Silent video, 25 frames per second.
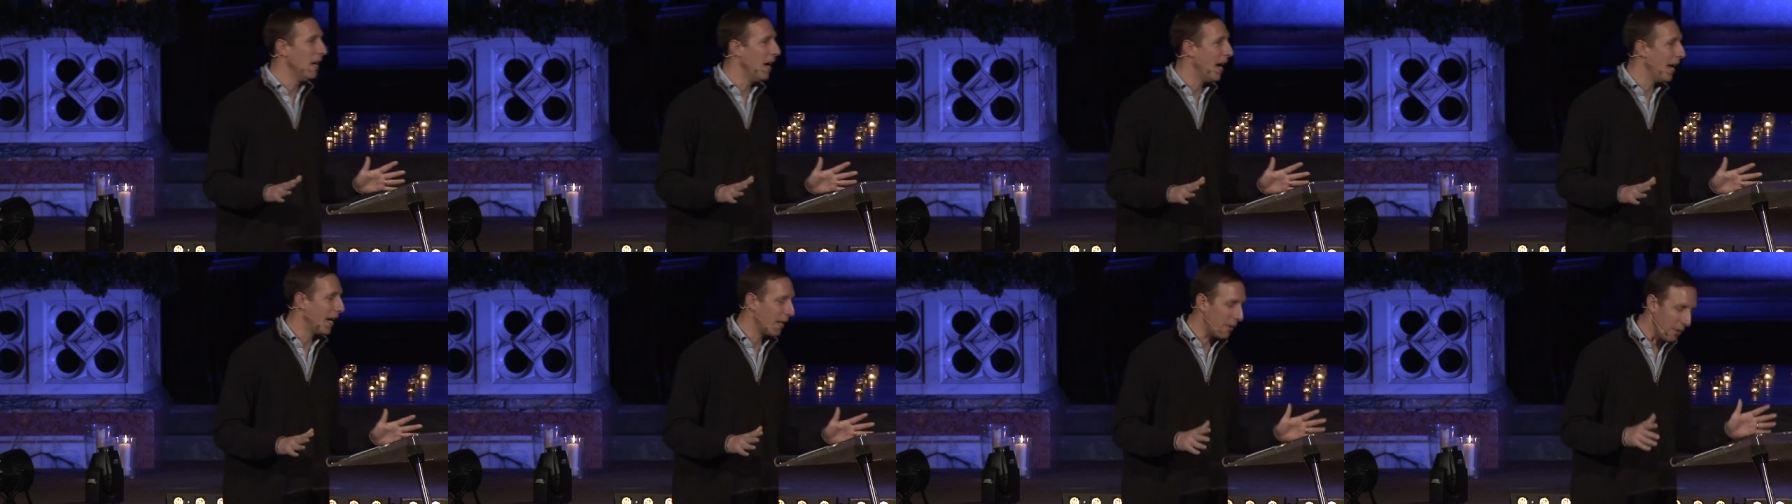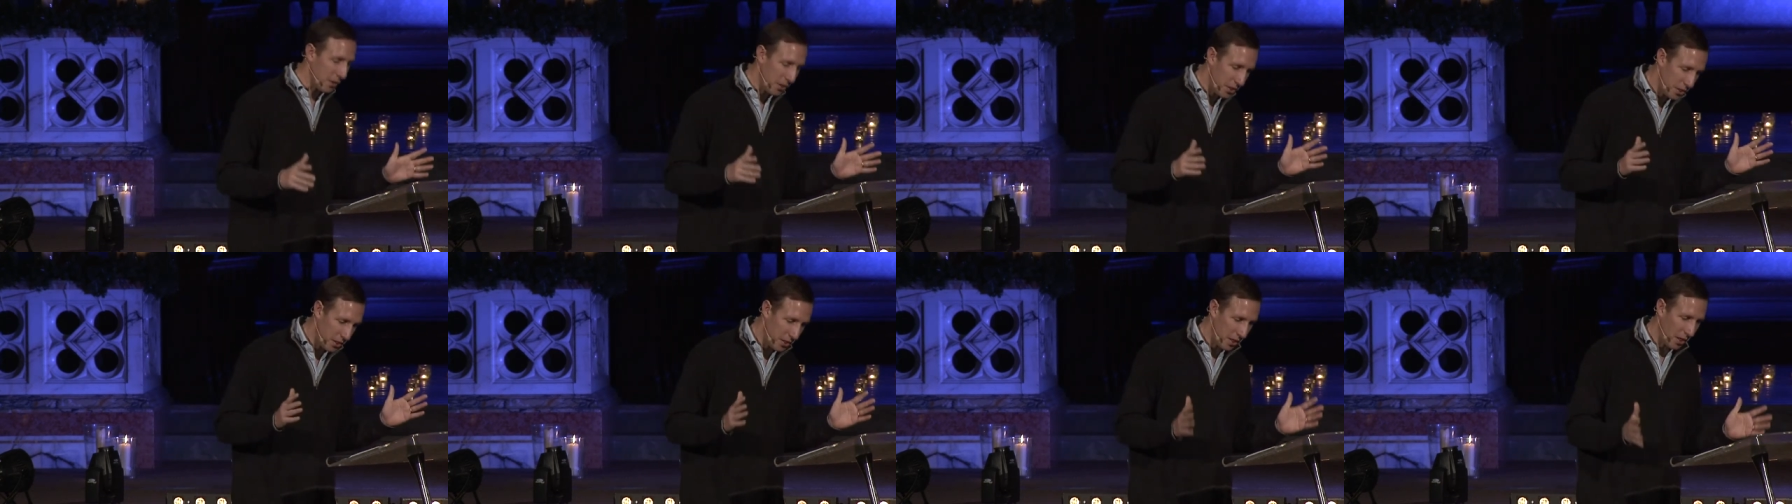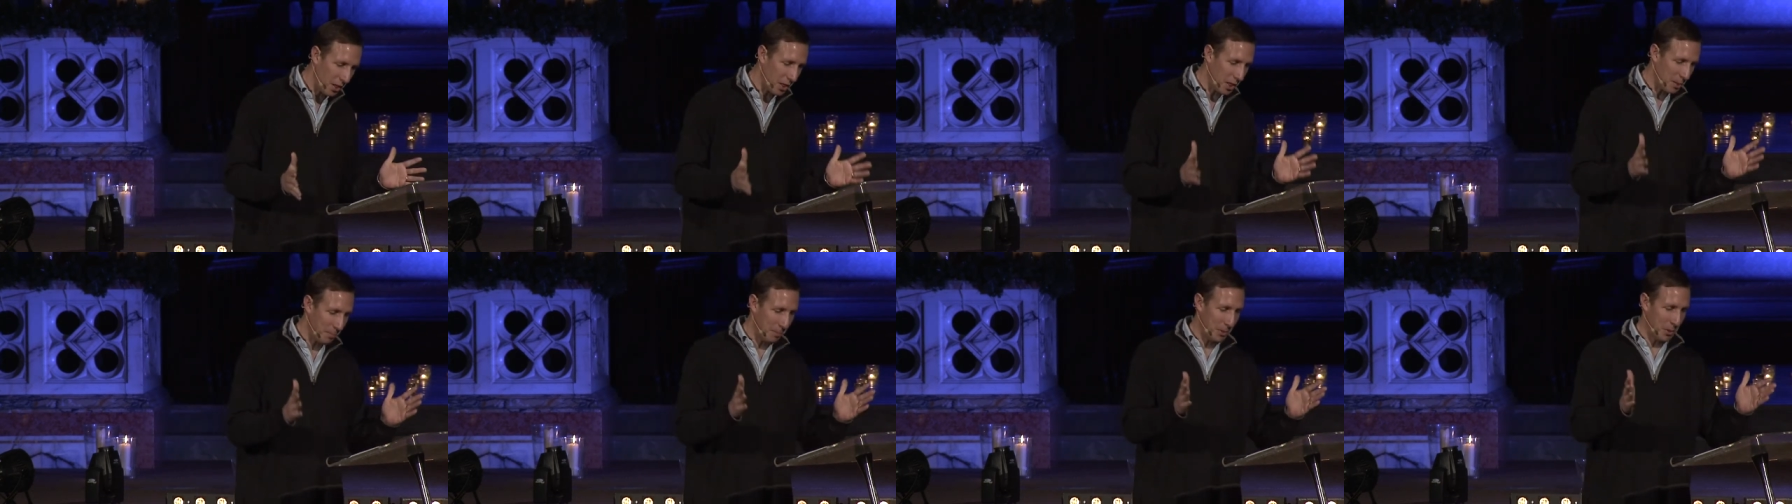and I got
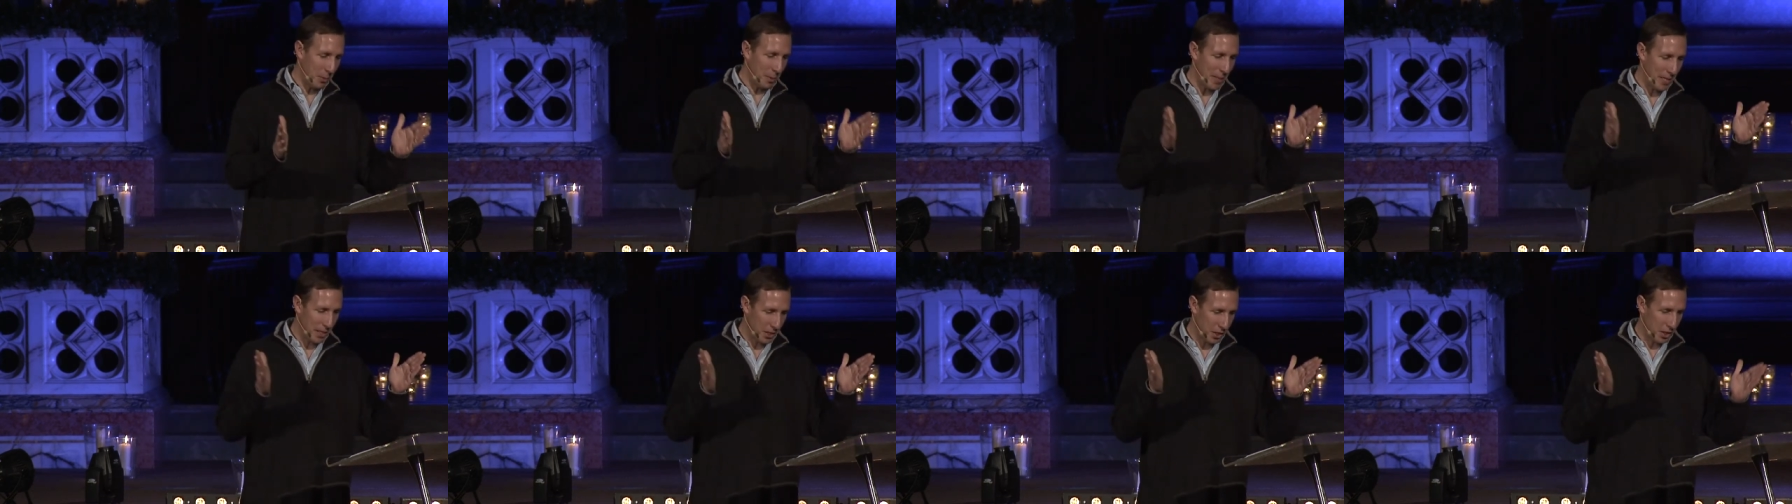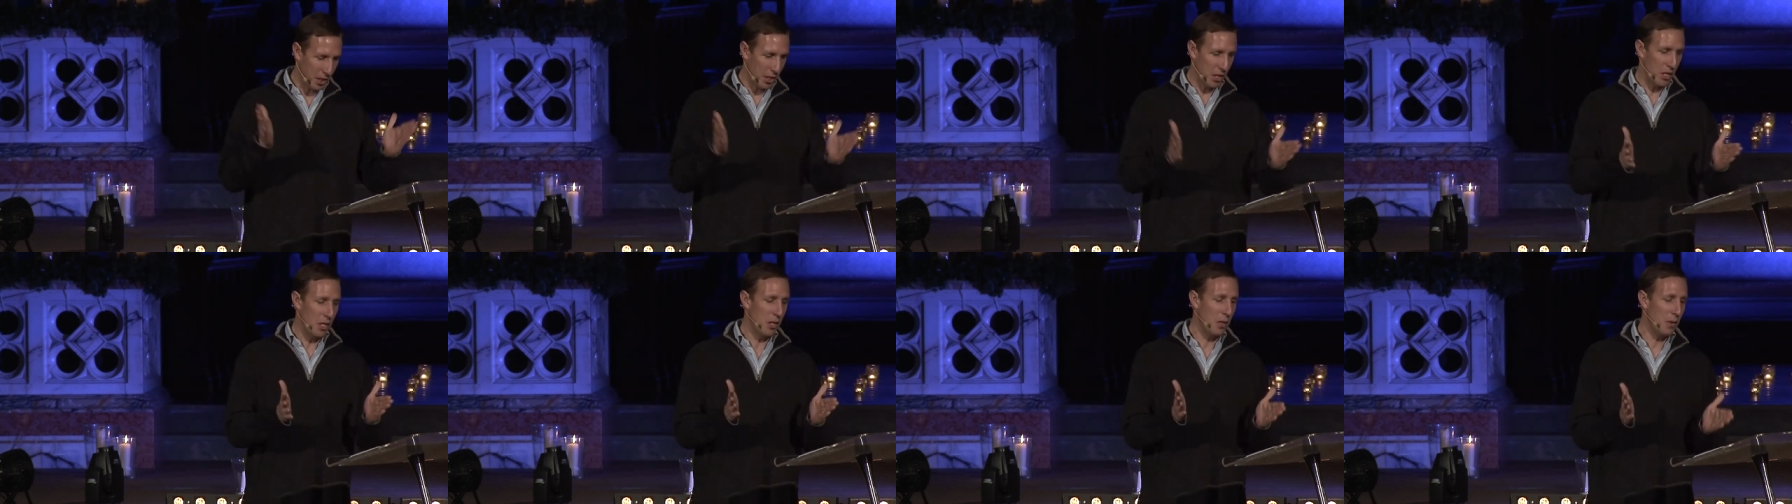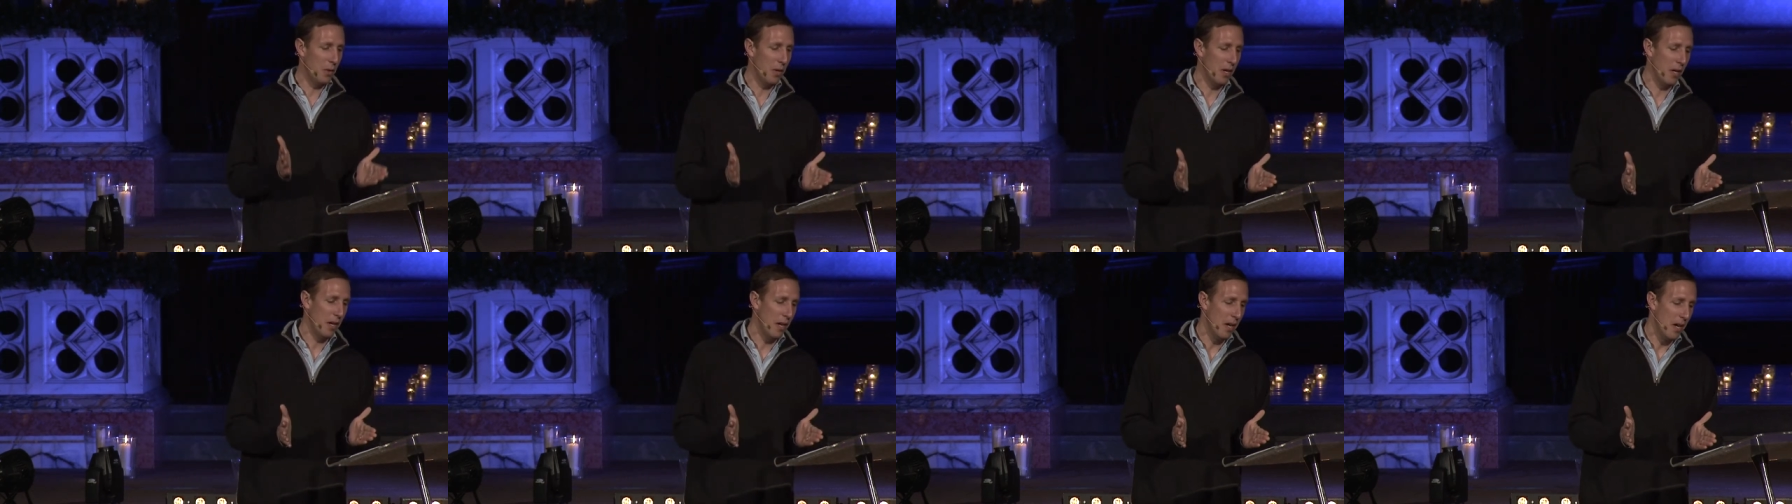sucked between two